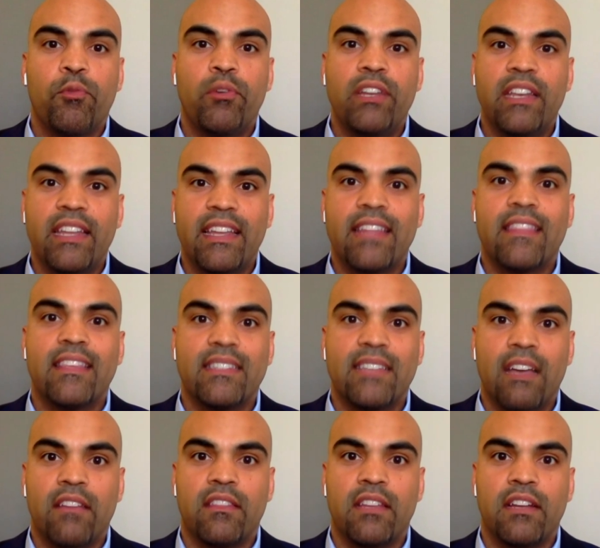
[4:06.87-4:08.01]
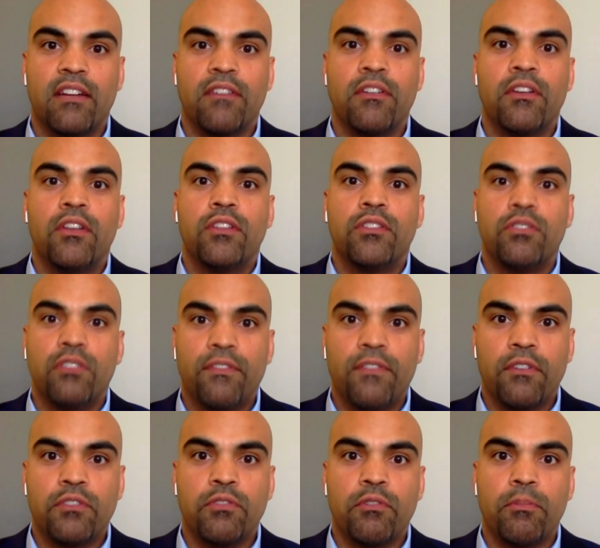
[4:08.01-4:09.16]
We need to get this out there to the
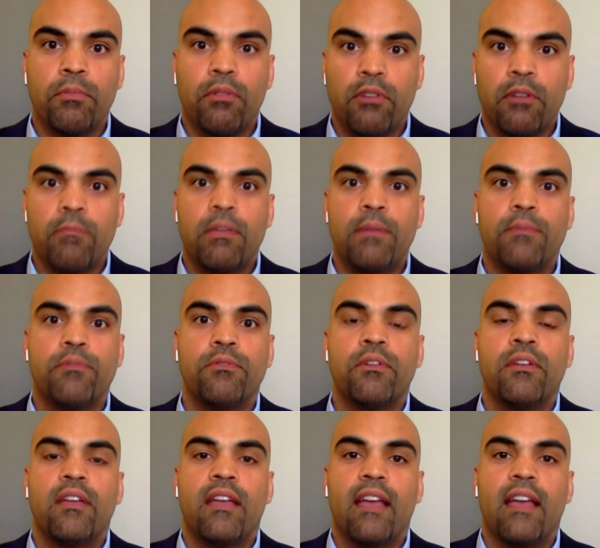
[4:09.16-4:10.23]
folks who are employing people